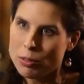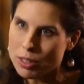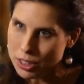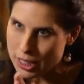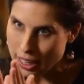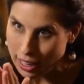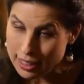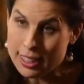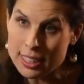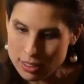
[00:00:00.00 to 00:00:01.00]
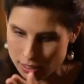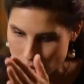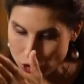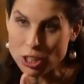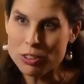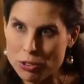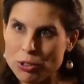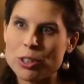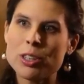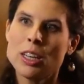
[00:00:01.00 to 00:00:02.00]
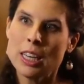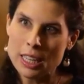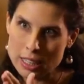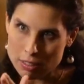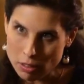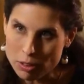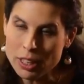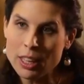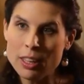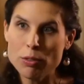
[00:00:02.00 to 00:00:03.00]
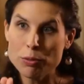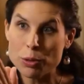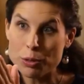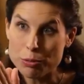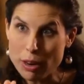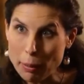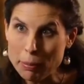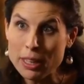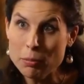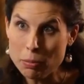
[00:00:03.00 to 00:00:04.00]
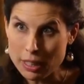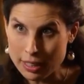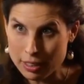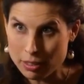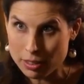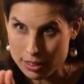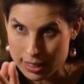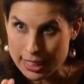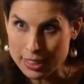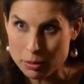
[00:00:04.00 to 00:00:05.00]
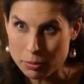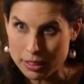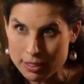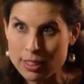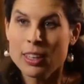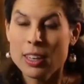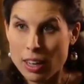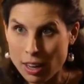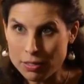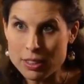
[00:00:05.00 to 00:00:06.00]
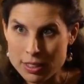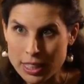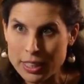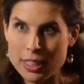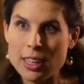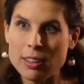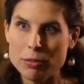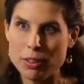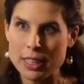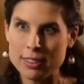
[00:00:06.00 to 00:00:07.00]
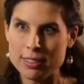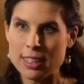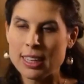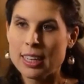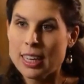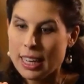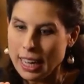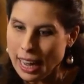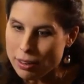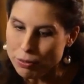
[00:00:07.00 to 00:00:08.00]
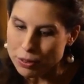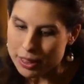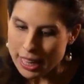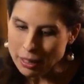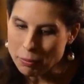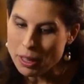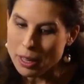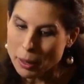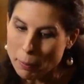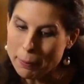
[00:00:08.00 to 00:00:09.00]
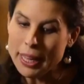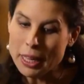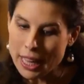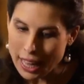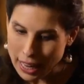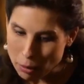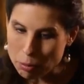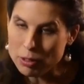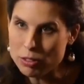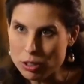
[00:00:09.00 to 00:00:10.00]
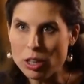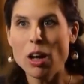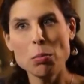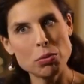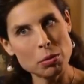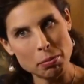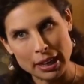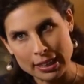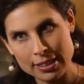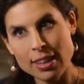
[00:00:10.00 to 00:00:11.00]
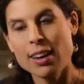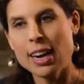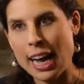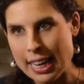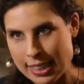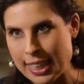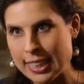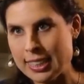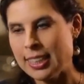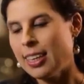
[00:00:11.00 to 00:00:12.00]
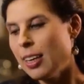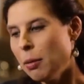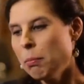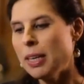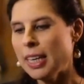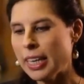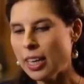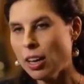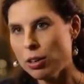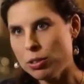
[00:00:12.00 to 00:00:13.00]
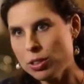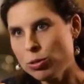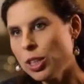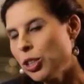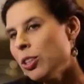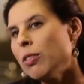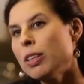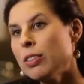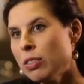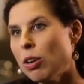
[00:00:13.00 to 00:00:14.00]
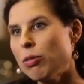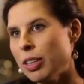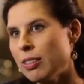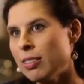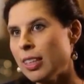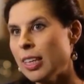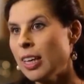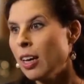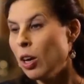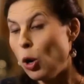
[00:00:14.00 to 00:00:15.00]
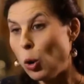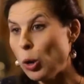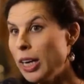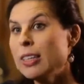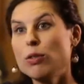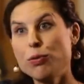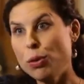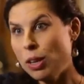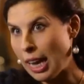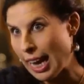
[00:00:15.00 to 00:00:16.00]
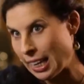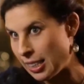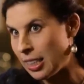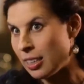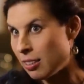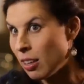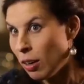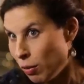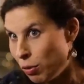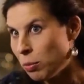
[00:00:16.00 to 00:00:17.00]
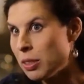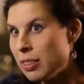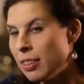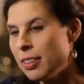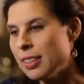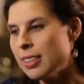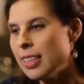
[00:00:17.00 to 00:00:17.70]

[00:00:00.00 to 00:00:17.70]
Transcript: Russia at this juncture is looking for a rapid political settlement of the Syrian conflict. And for them, being able to compromise on Assad, meaning a restriction of his sovereignty or his full exit from the Syrian